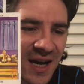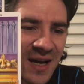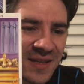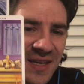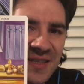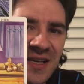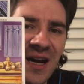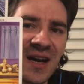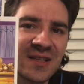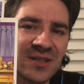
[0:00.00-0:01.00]
card, these
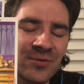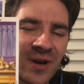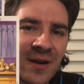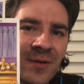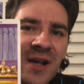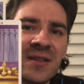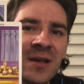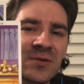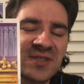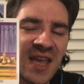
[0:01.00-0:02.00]
cards are right
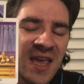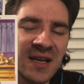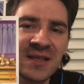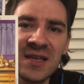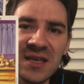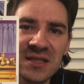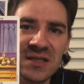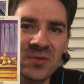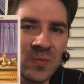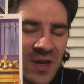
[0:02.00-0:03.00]
now saying, at
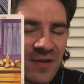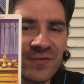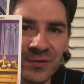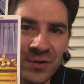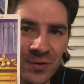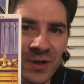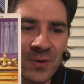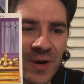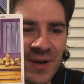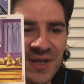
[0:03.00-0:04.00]
least to me, for you
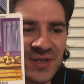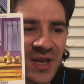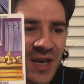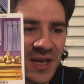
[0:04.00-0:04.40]
Aquarius,